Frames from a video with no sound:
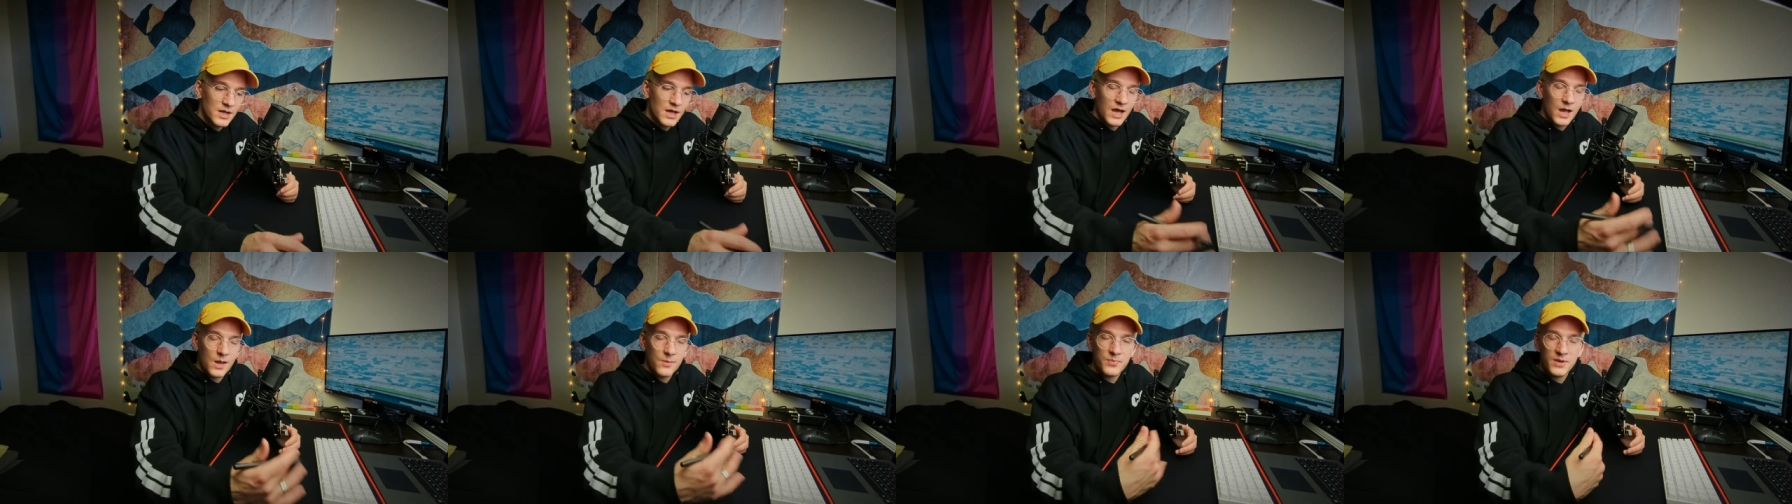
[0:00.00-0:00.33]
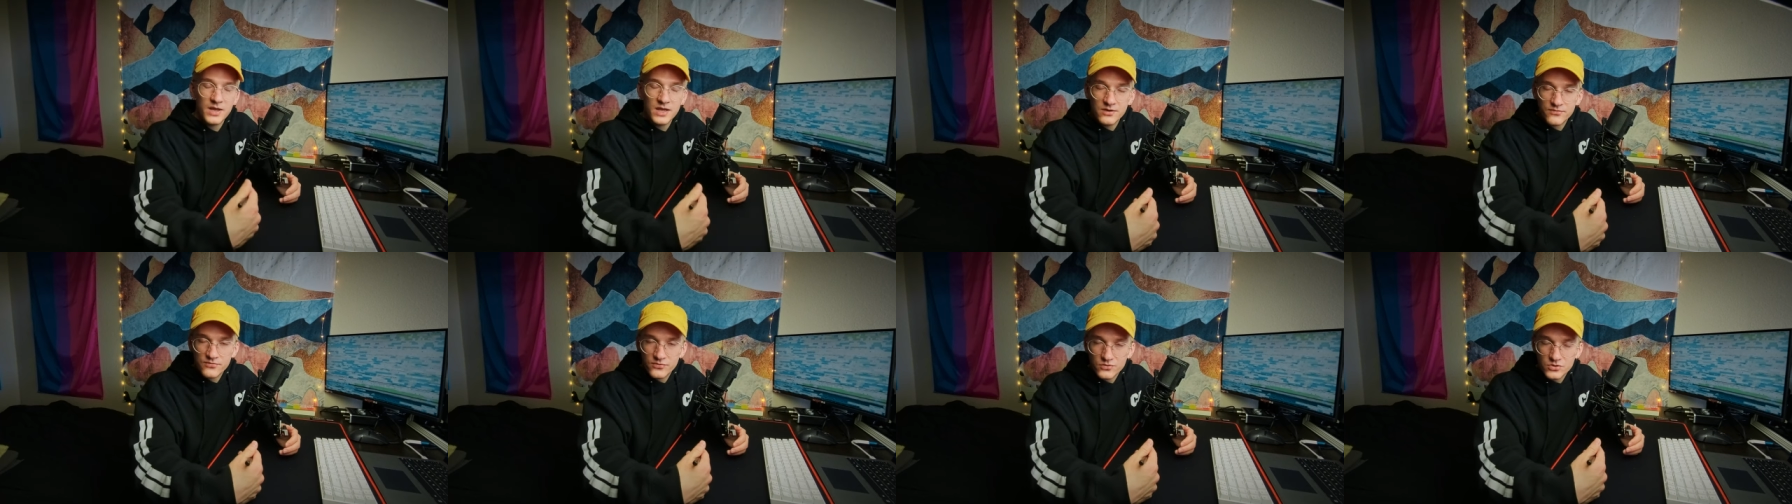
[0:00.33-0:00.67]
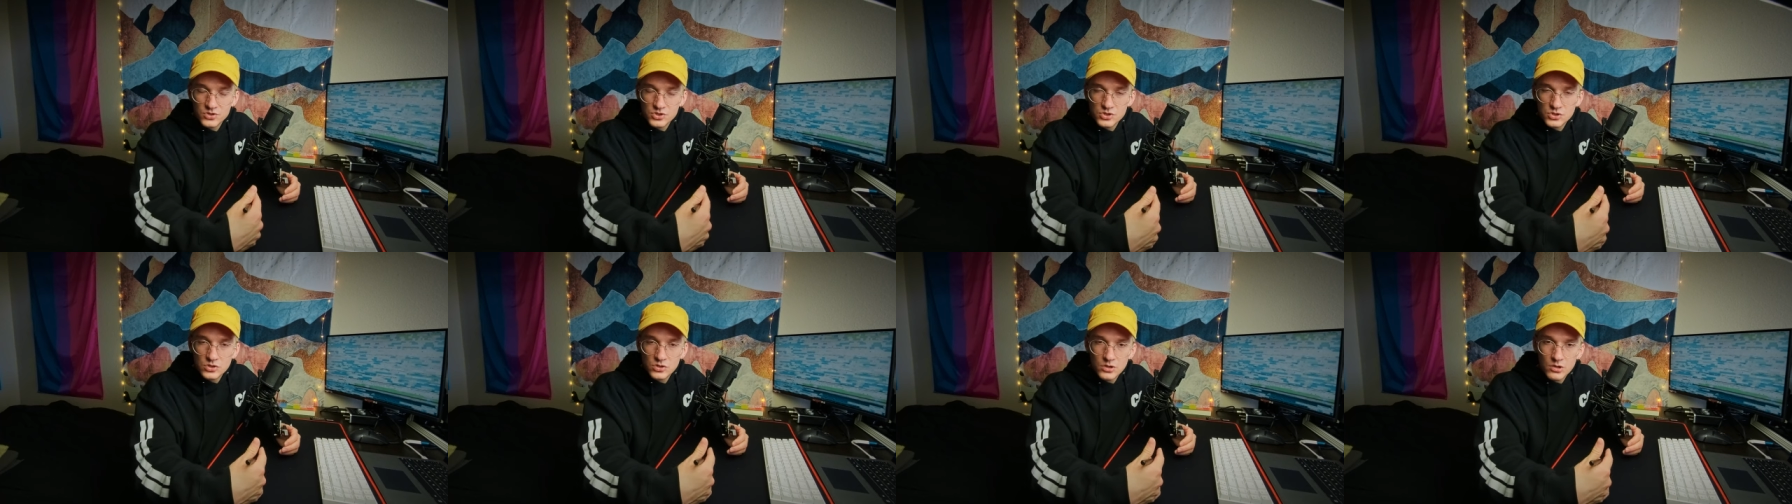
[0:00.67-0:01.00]
I paid for
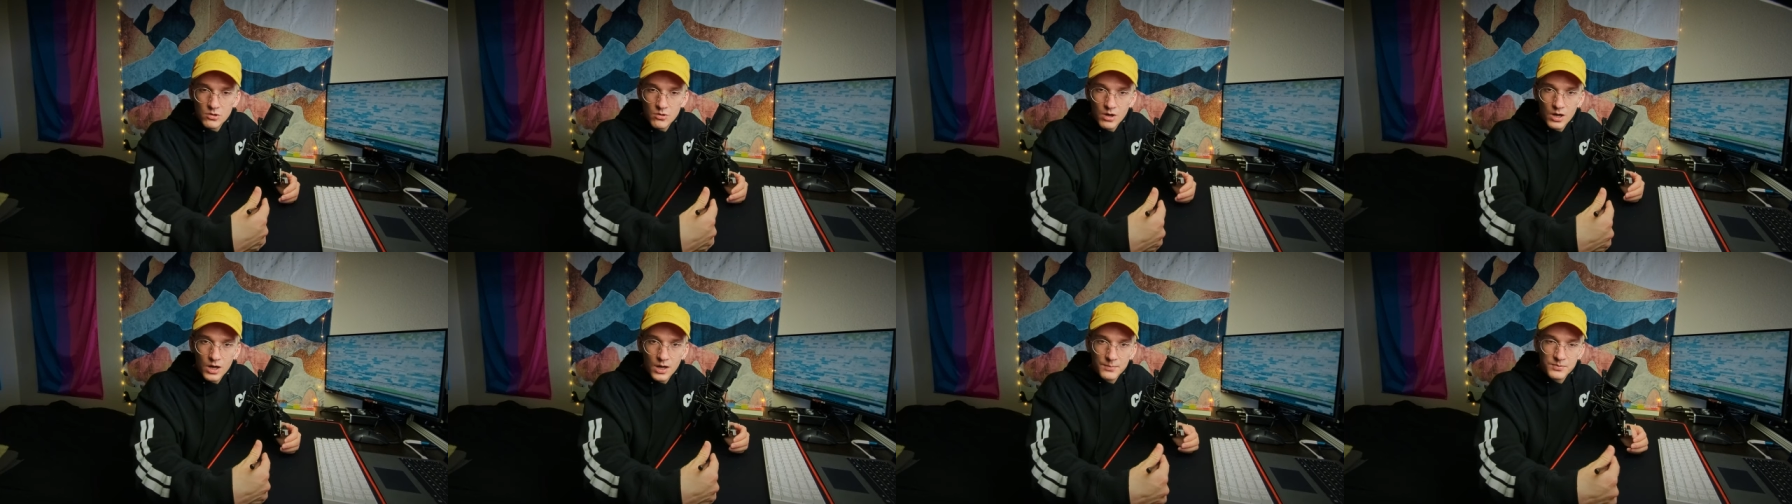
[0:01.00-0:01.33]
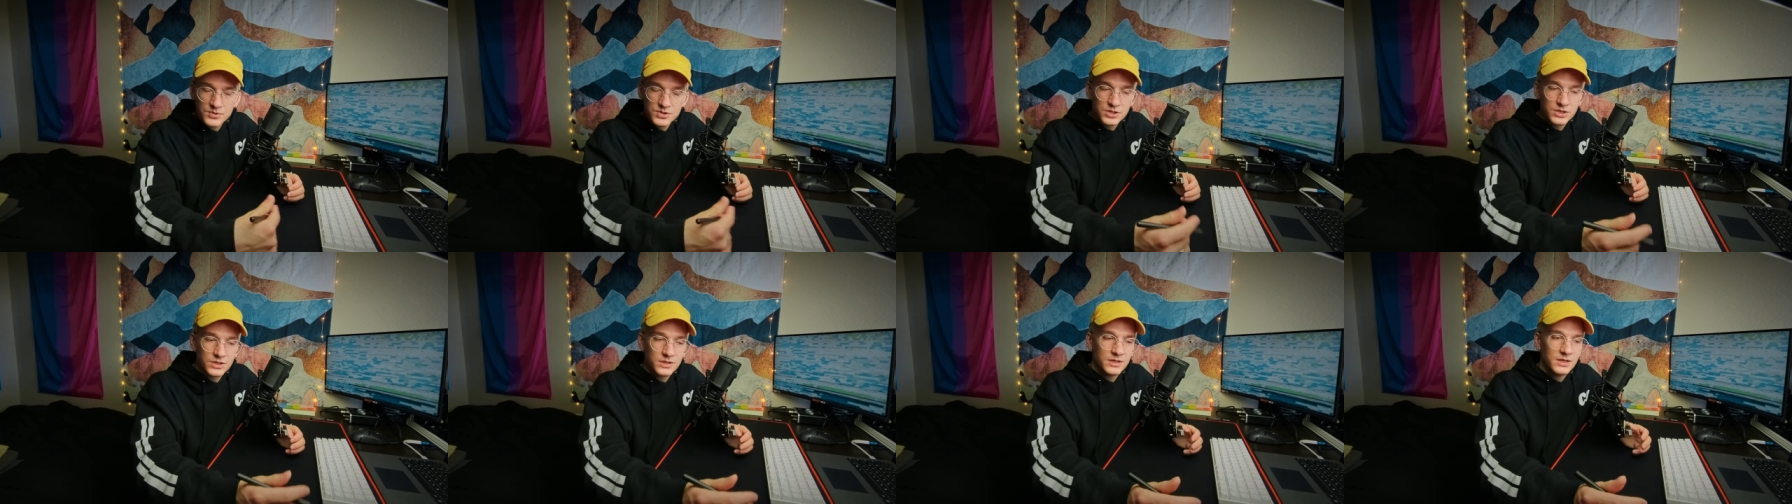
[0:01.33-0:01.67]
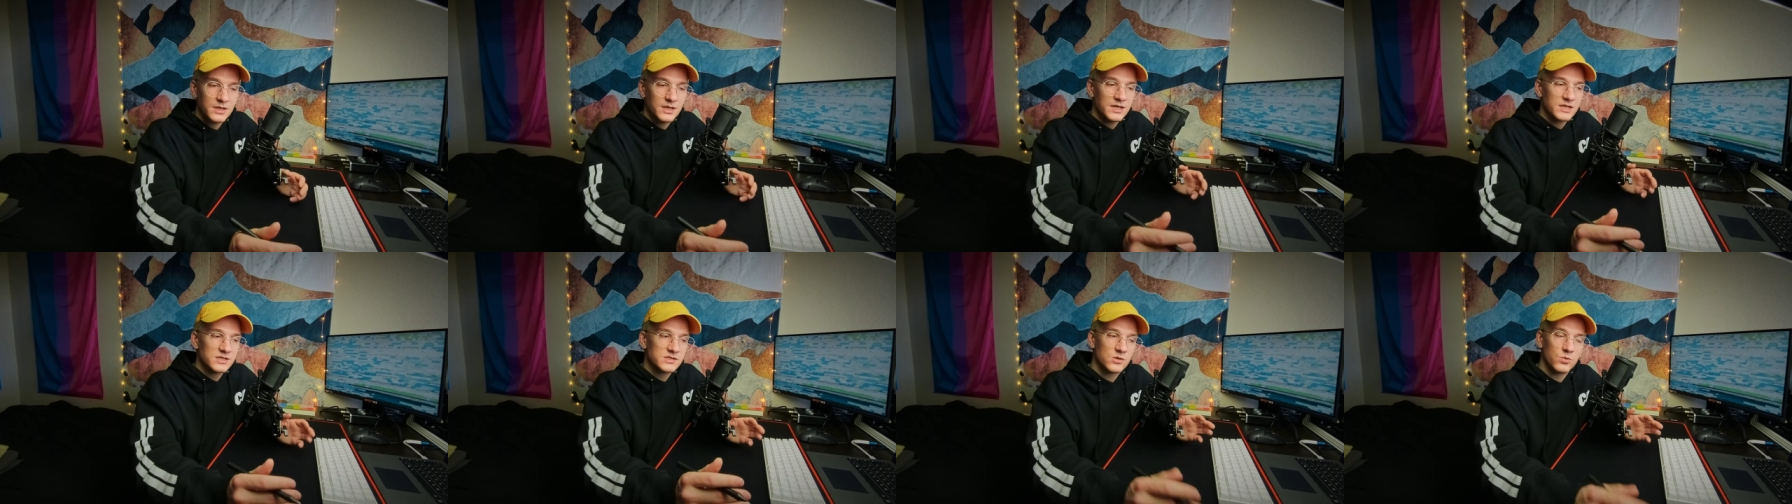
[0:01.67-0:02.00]
the studio option.
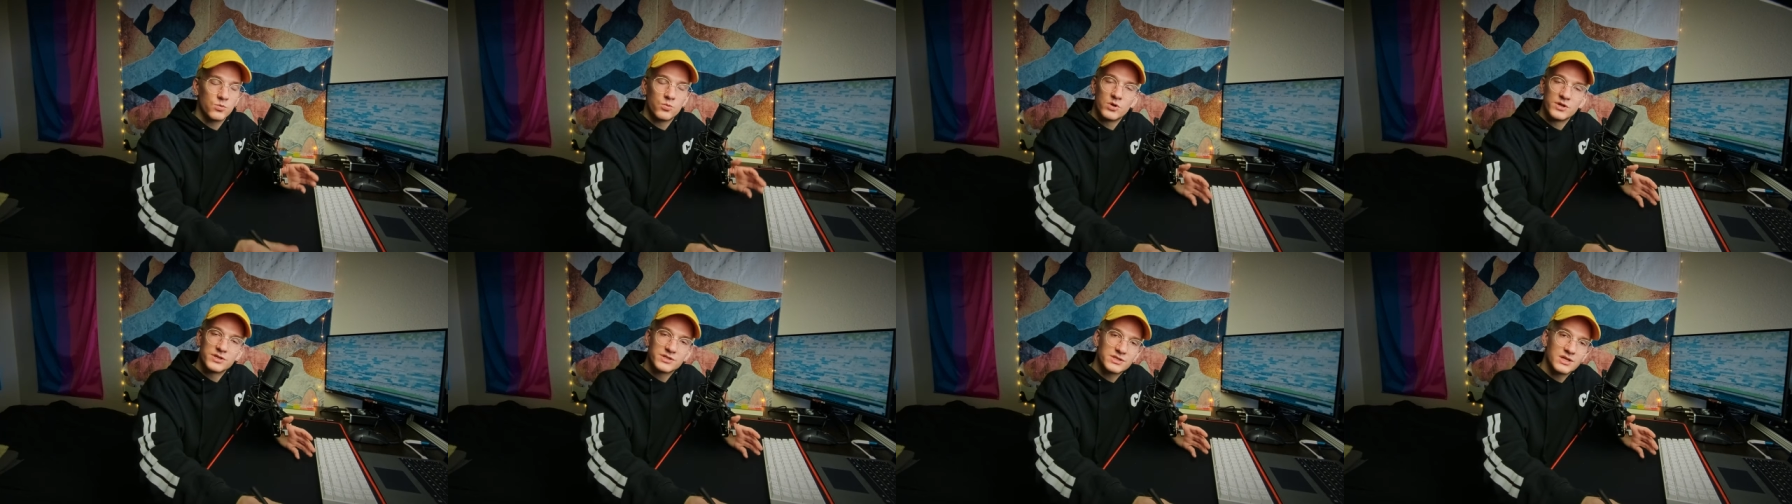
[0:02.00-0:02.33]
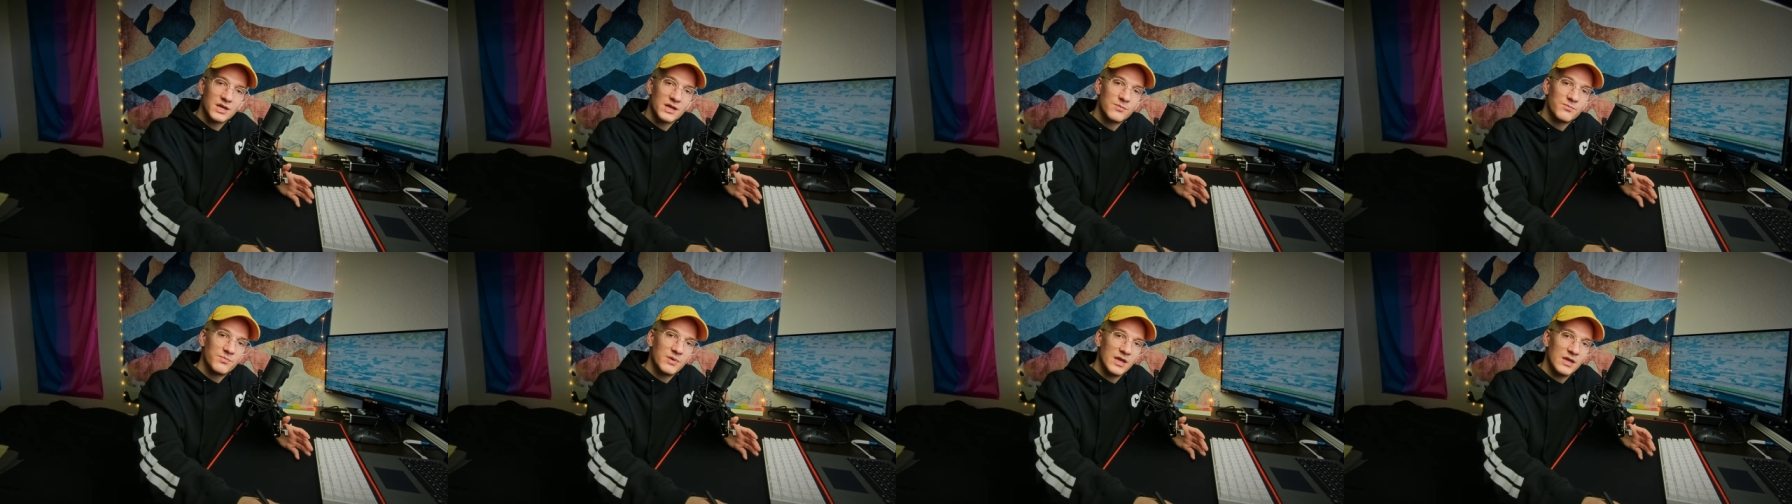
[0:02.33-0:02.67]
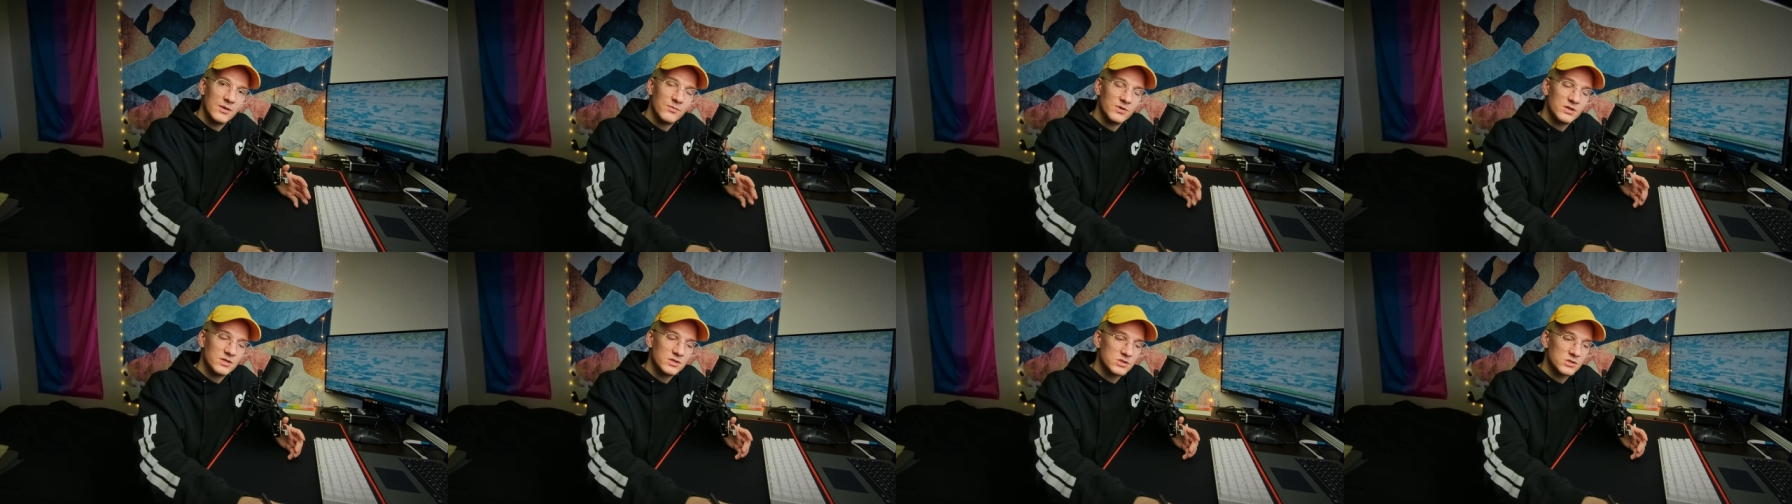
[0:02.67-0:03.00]
It's a one-time
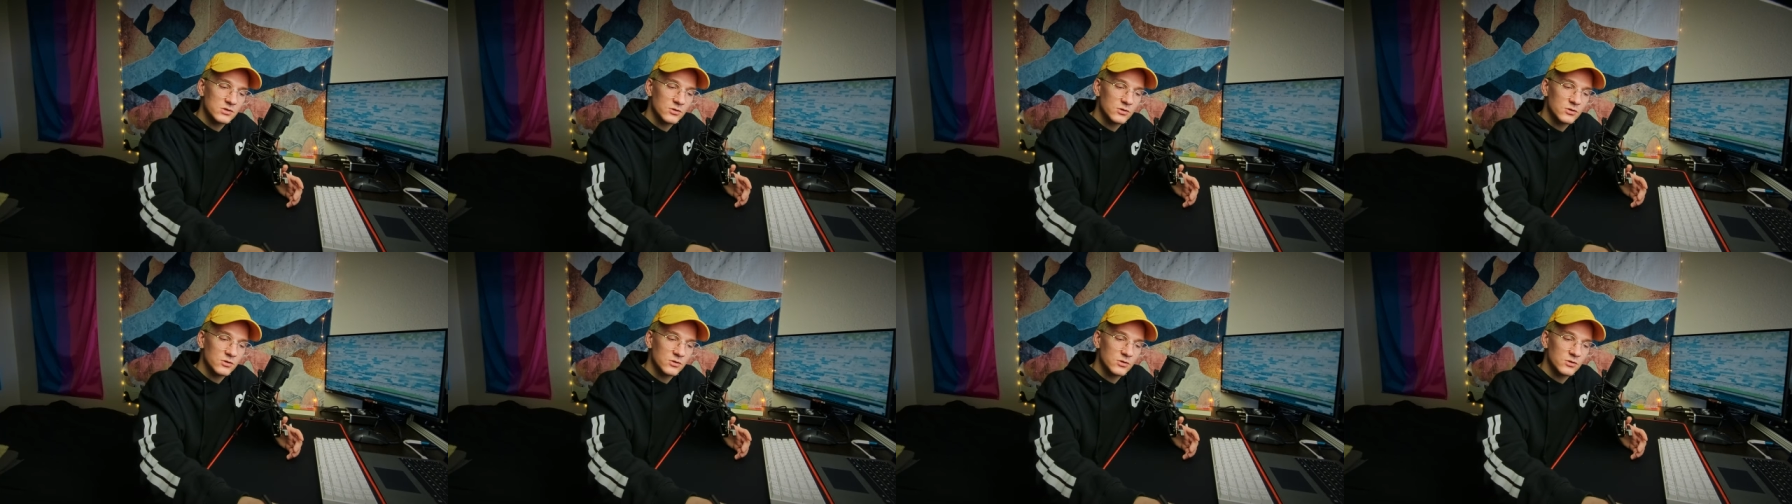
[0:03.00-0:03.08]
payment,